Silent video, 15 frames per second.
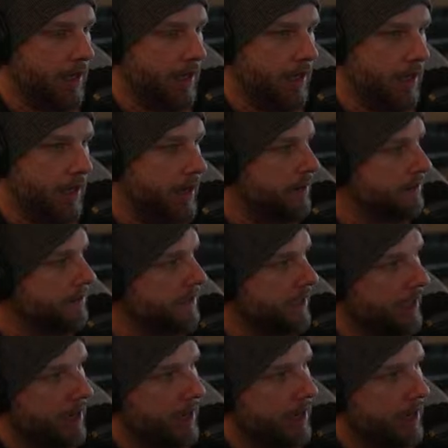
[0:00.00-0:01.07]
And I was
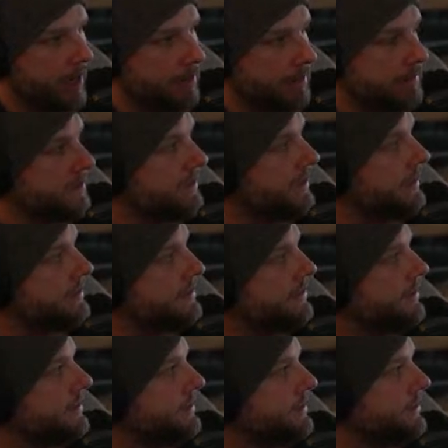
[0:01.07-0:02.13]
like, I'm obsessed.
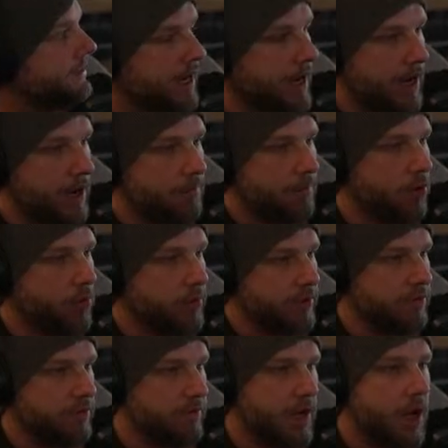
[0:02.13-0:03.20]
I'm going
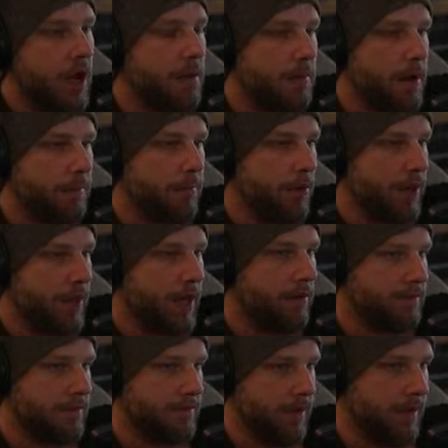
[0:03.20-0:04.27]
to come up with how
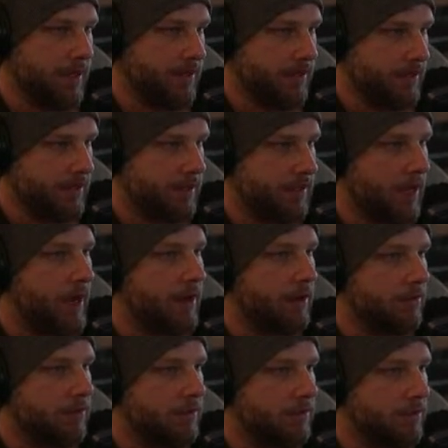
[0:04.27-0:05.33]
to make this style.
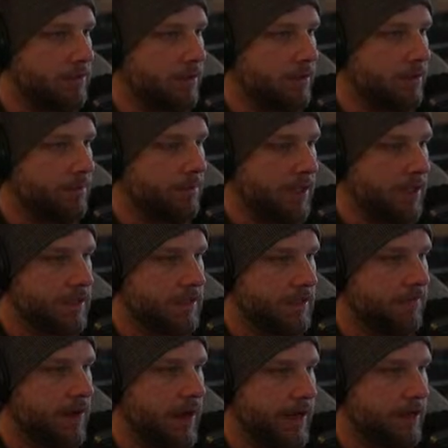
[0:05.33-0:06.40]
Because
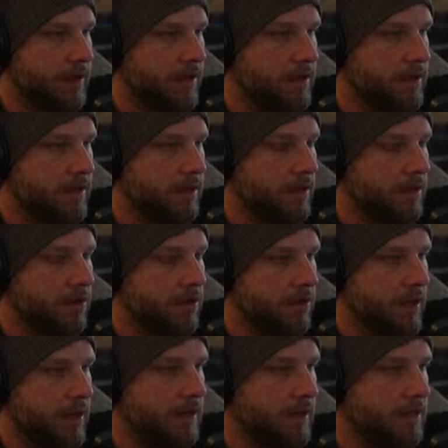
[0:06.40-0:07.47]
if I can
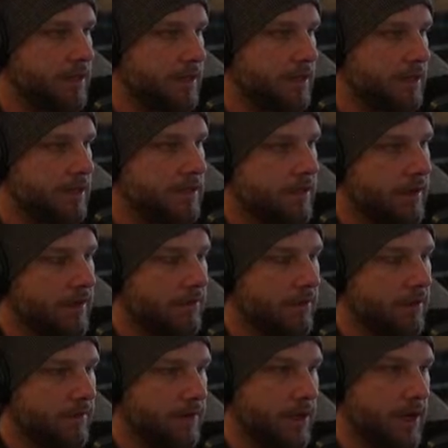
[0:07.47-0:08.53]
create to this level
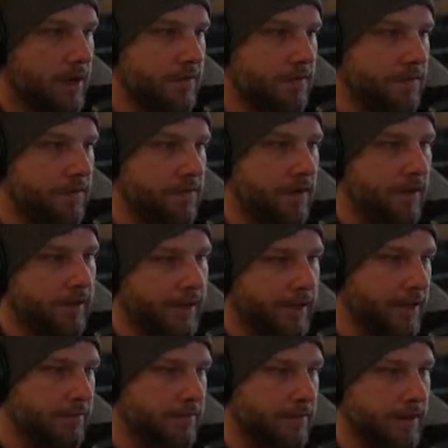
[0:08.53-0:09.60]
of kind of feeling
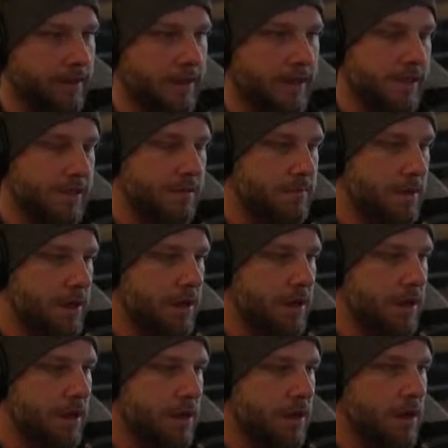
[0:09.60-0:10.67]
of realism,
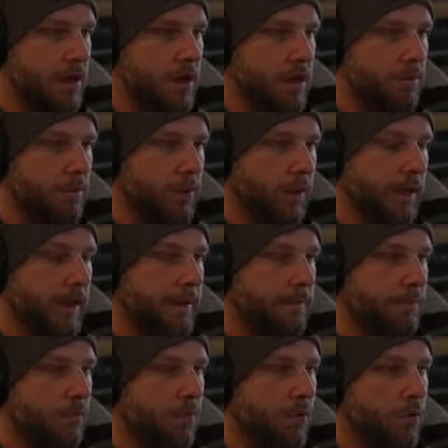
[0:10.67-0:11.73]
but like
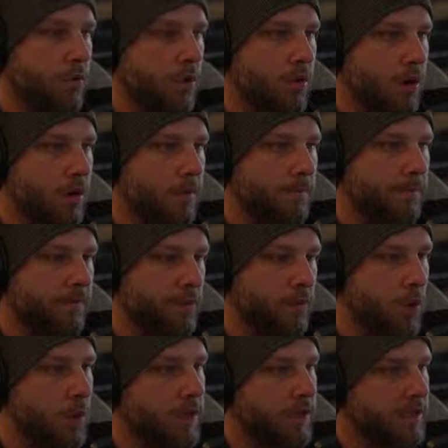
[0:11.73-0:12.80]
more
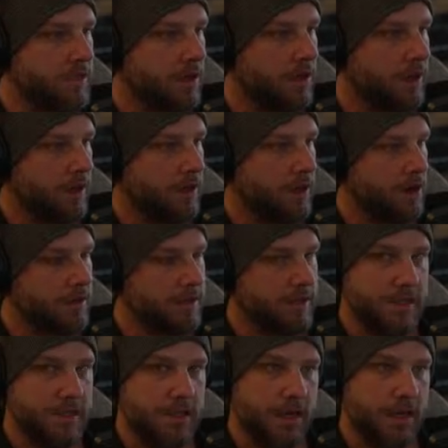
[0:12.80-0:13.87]
focused on
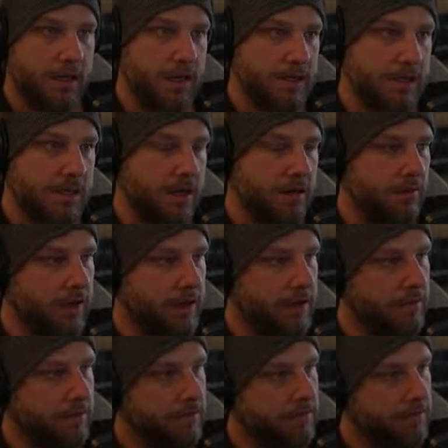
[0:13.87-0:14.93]
artistic instead of like
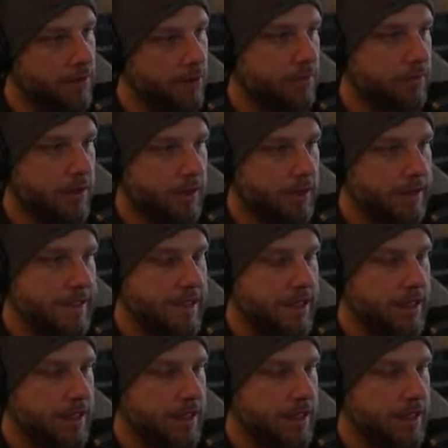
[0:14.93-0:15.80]
photorealistic,